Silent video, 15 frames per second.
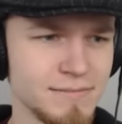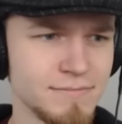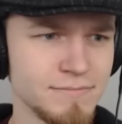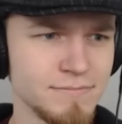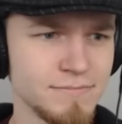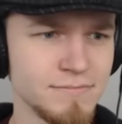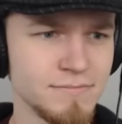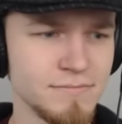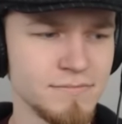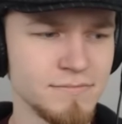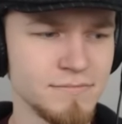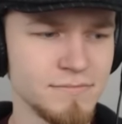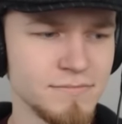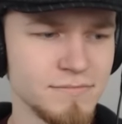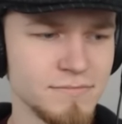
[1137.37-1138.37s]

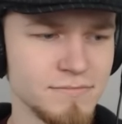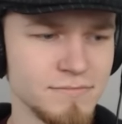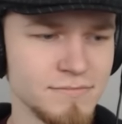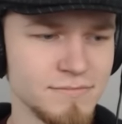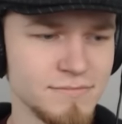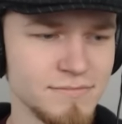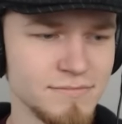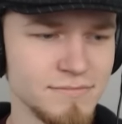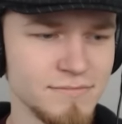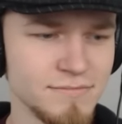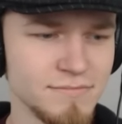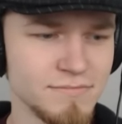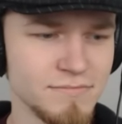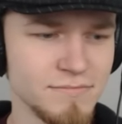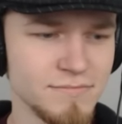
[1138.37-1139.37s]

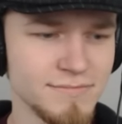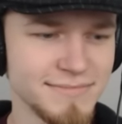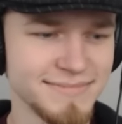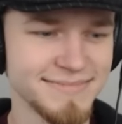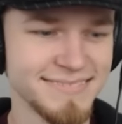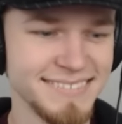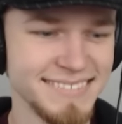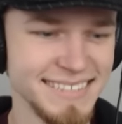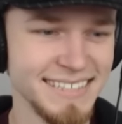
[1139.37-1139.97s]
This person isn't speaking.